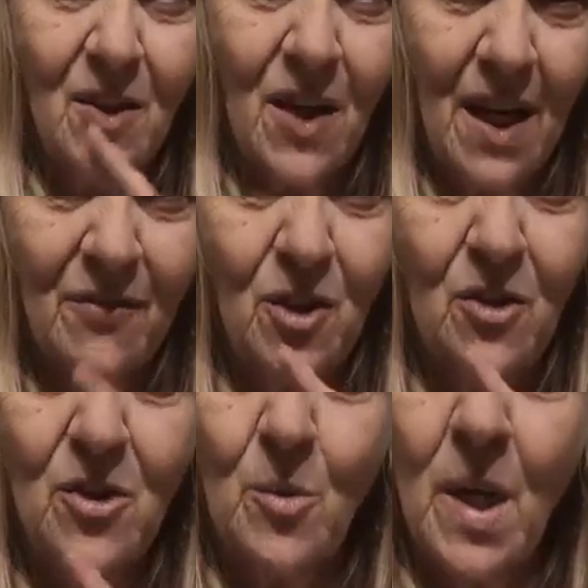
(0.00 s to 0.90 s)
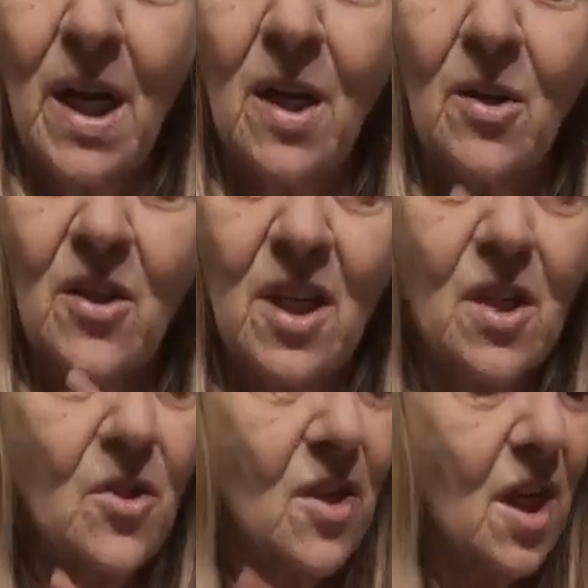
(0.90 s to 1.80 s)
Crafter's Square.
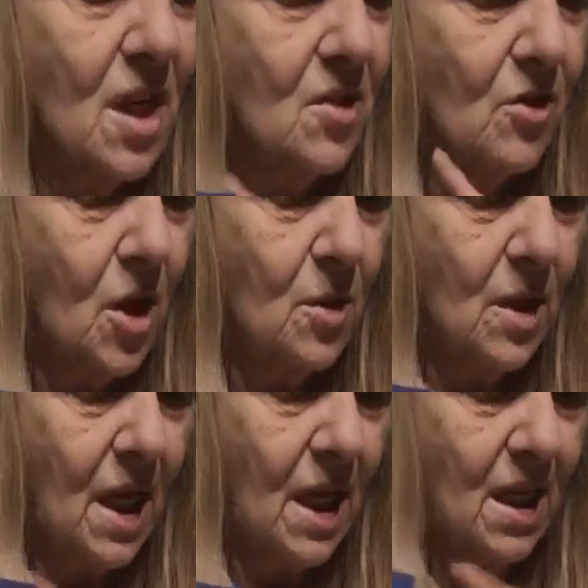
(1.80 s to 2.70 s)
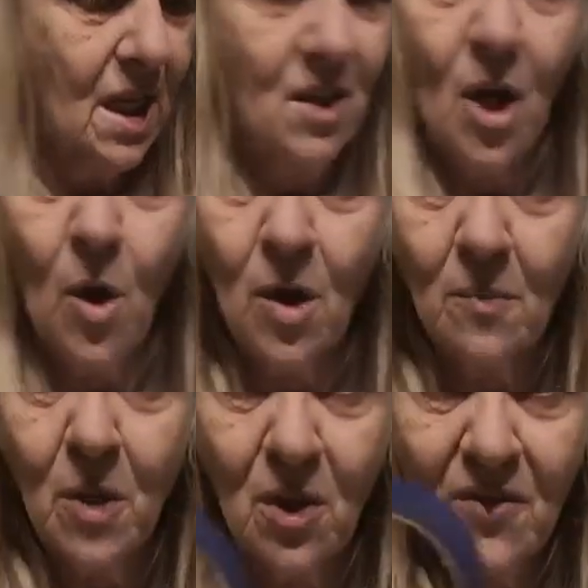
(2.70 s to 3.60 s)
This is located in the
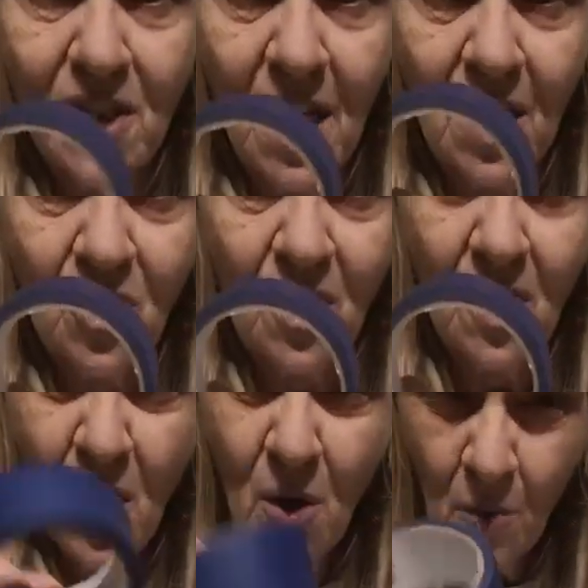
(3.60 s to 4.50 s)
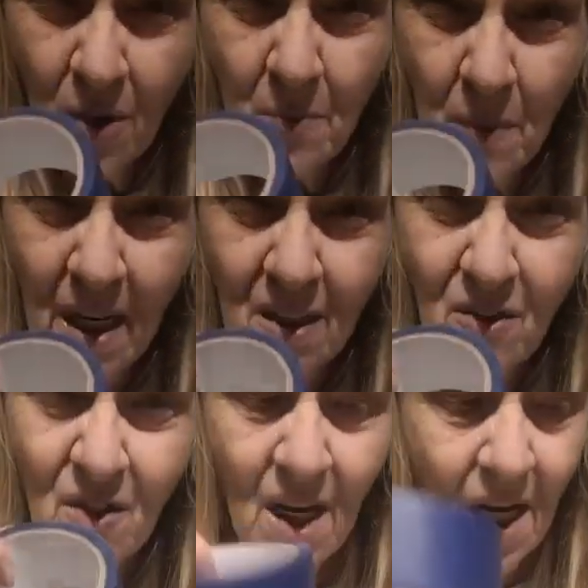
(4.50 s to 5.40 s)
automotive section where the
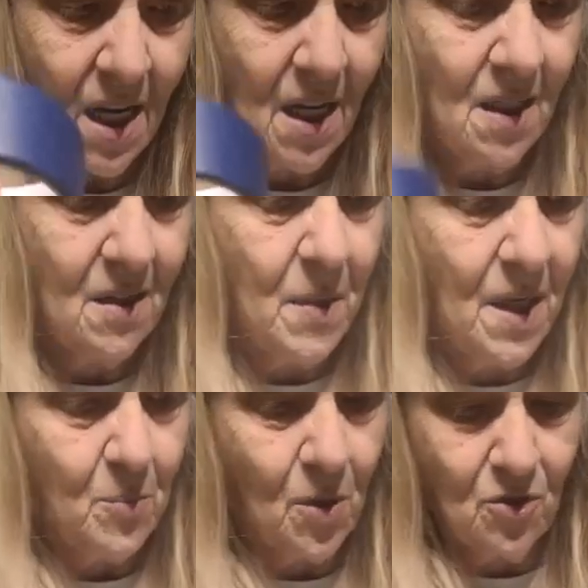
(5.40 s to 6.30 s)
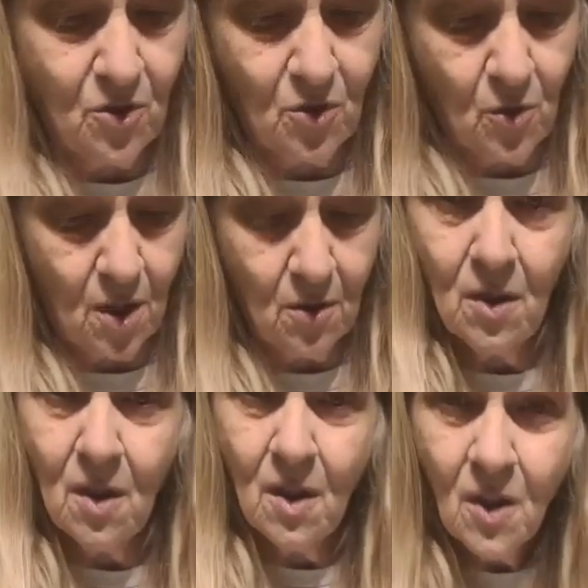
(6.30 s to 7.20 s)
paints and the paintbrushes are.
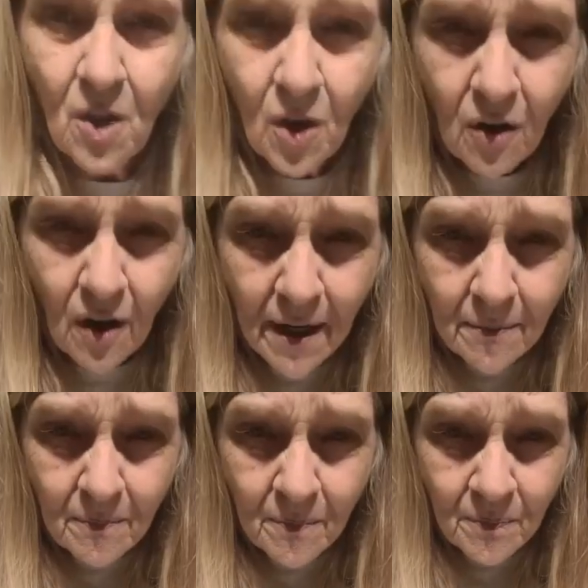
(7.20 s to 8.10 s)
Alright?